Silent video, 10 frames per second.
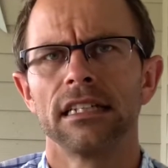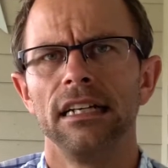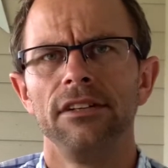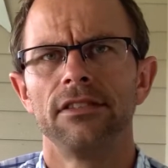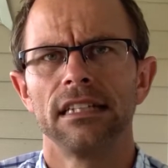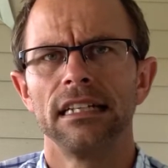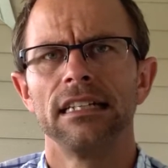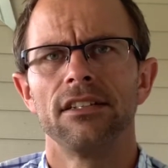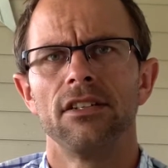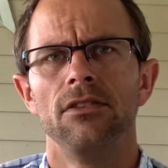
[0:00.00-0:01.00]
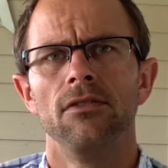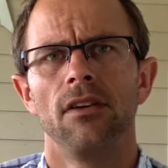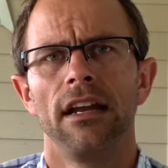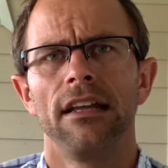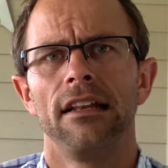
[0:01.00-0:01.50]
that you send it to,
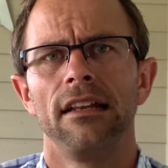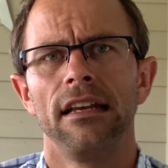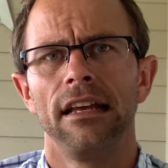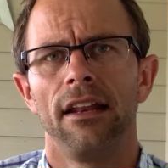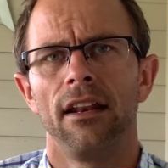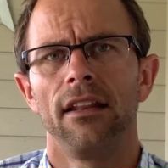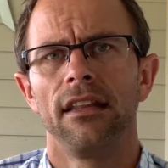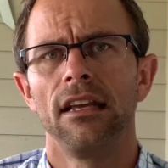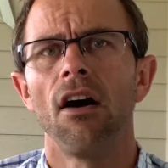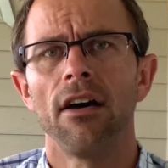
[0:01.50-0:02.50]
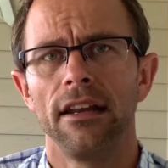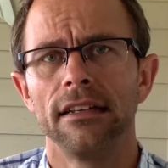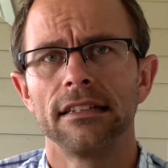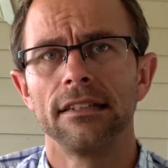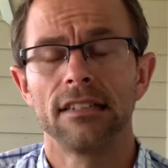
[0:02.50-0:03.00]
and, and the
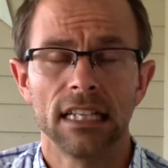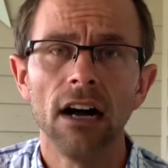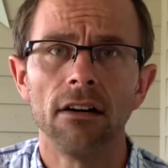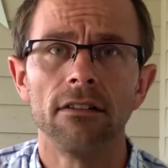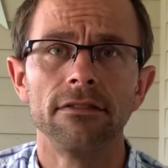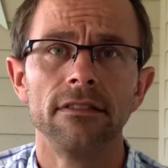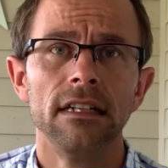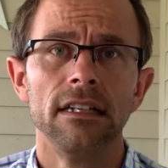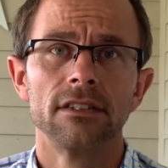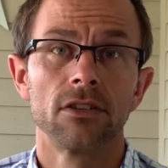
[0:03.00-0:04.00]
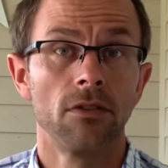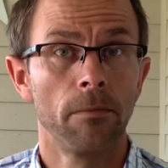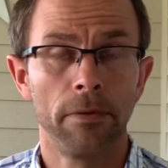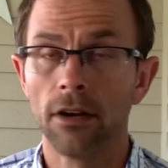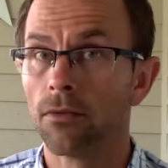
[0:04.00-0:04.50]
audience itself so the
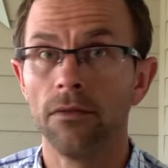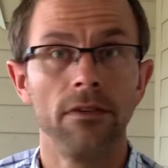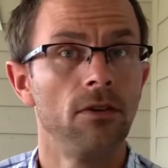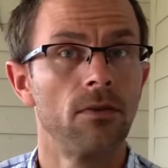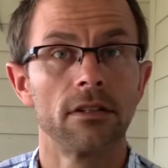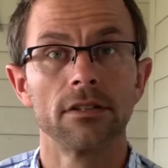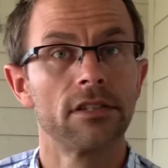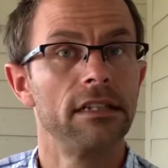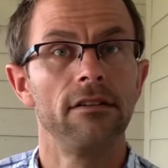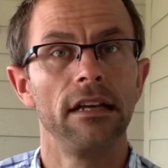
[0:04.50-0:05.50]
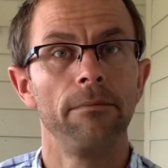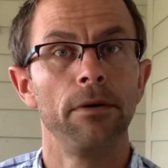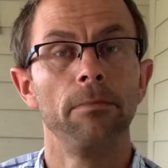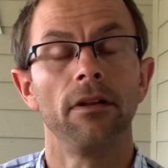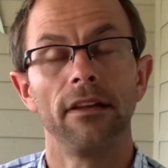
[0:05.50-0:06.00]
peer reviewers and, and
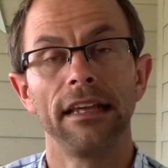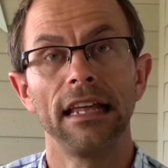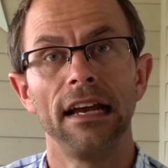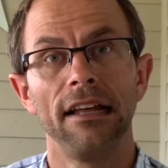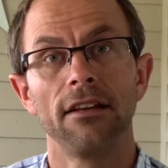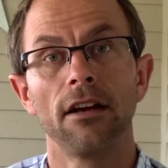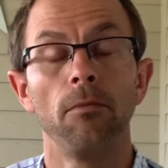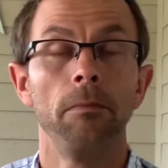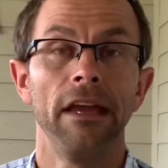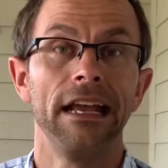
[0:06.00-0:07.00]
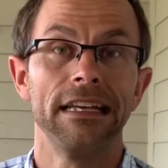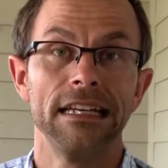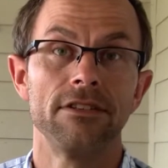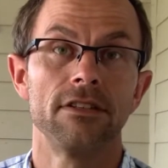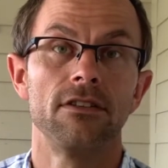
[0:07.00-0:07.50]
people like that, they're going to be paying
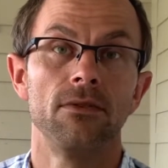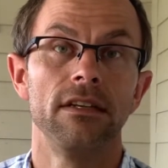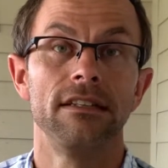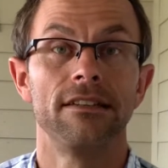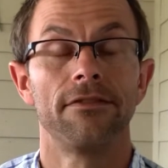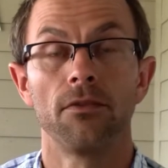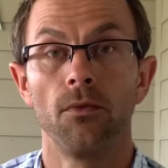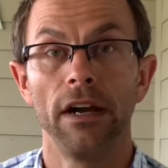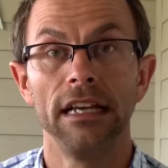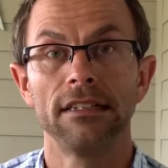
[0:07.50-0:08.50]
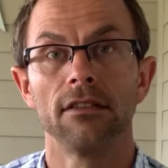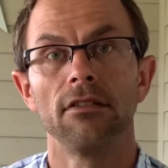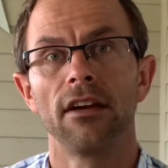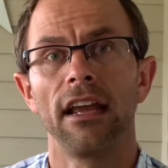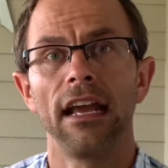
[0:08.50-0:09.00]
attention to it in different ways and
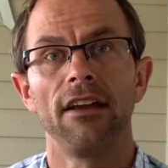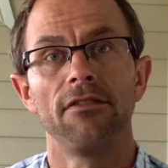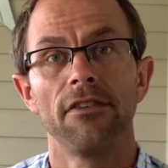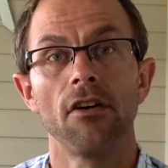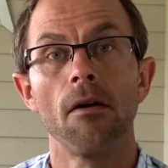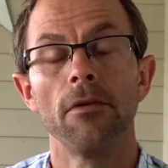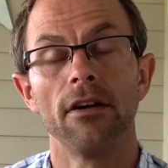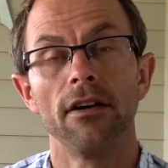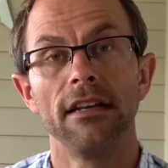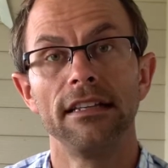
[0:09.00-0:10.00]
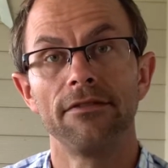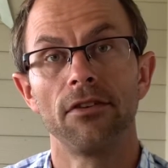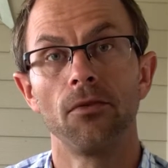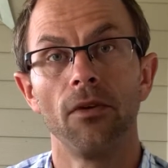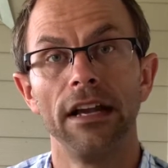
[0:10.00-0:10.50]
looking at your phenomenon in
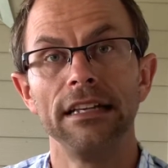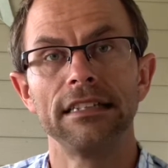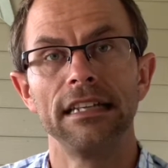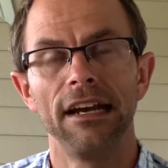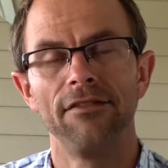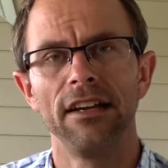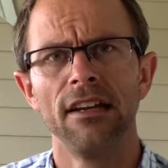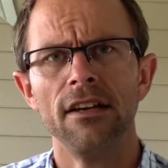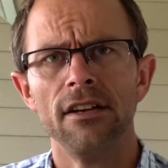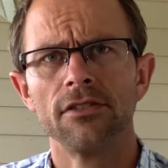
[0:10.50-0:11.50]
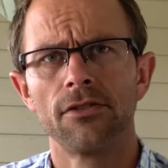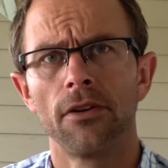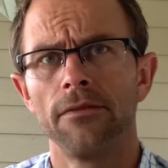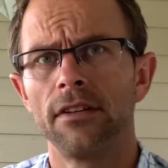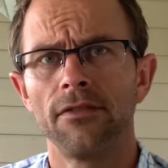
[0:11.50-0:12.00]
different ways and having sort
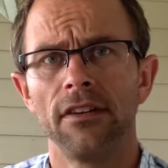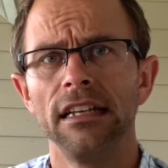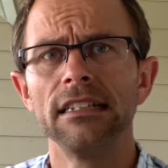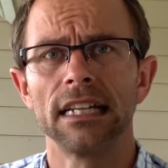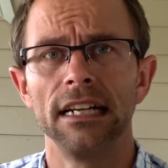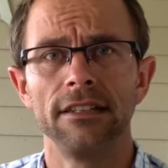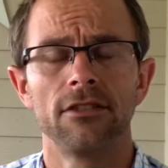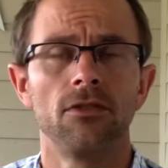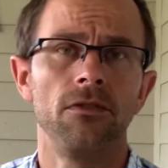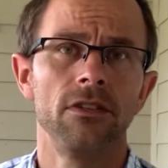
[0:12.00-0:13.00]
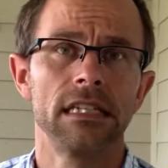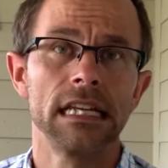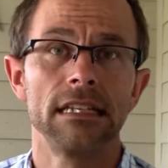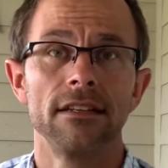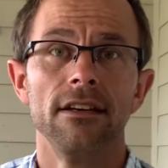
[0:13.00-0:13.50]
of different insights. So if you
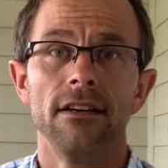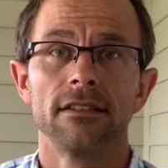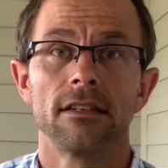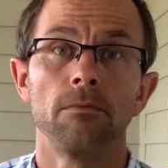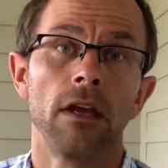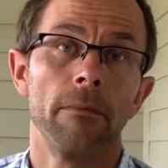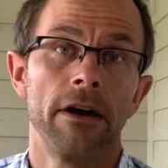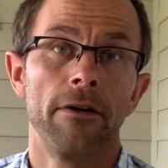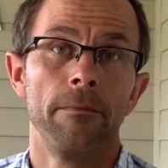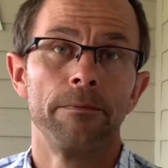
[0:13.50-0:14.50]
sent something about,